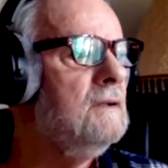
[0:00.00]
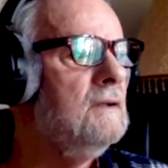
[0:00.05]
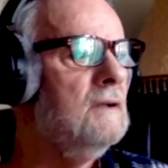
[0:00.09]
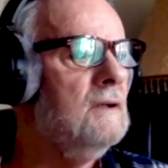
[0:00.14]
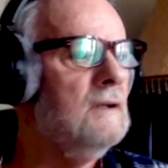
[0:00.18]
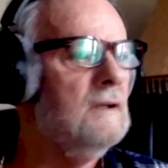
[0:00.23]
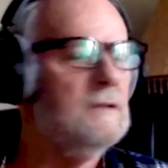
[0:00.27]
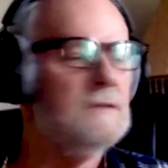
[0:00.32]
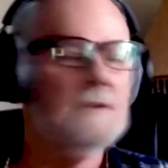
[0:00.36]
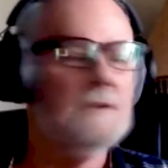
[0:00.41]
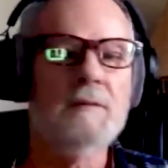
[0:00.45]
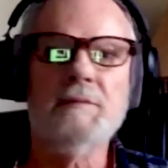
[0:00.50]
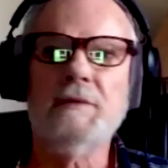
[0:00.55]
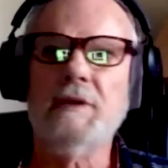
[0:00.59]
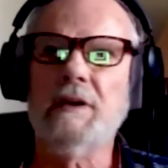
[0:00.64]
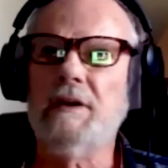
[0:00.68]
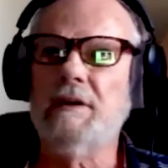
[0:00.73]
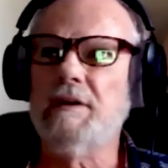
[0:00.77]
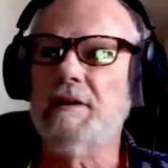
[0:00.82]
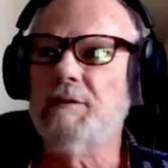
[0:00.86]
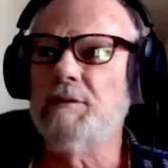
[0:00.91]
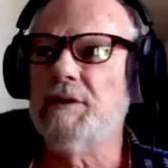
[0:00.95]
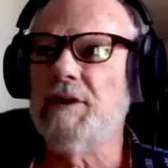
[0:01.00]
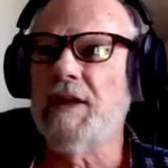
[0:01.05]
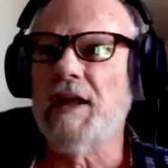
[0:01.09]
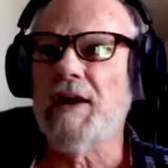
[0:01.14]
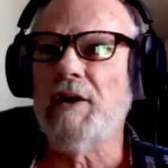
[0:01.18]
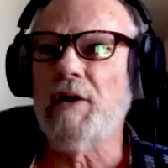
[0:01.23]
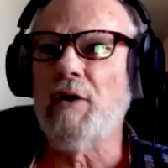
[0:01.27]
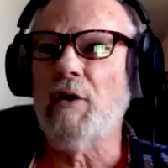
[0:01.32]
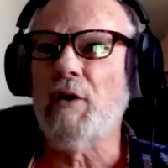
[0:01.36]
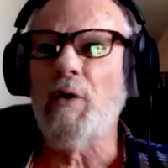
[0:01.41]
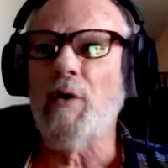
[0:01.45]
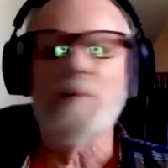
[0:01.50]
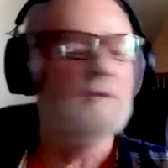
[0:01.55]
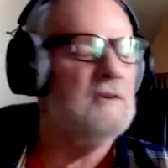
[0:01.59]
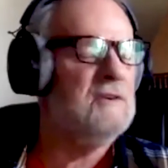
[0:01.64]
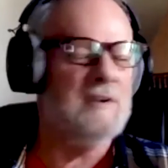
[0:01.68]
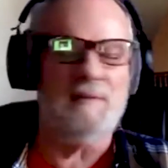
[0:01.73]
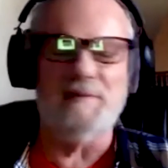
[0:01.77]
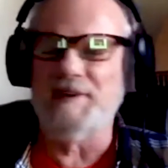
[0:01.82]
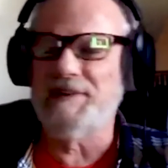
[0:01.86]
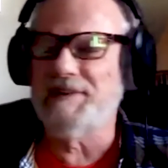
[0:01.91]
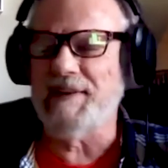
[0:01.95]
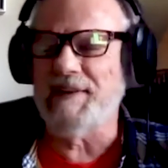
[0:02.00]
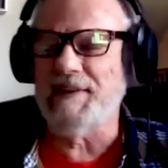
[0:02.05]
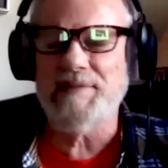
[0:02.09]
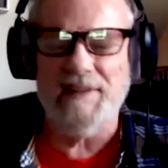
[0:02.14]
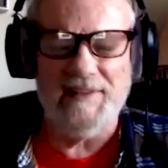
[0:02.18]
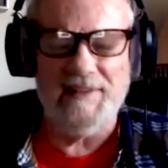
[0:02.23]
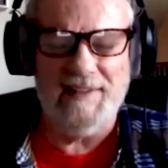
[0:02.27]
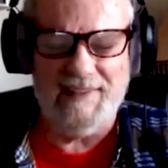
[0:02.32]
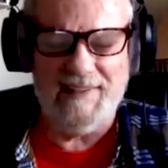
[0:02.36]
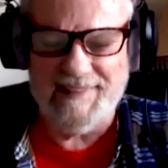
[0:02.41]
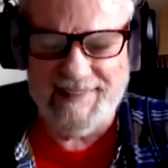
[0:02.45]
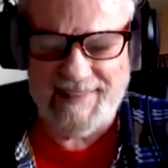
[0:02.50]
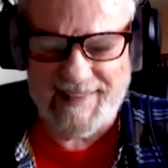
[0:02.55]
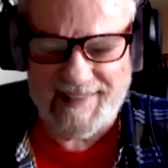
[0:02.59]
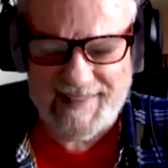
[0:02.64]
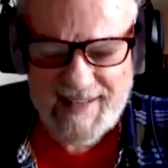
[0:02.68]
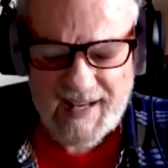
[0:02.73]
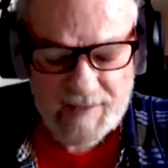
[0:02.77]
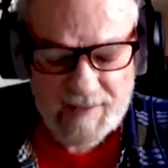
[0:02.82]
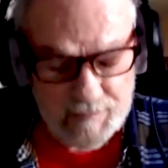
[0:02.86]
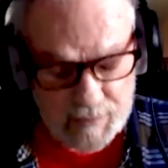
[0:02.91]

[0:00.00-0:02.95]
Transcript: uh, something without a home or something, something like that.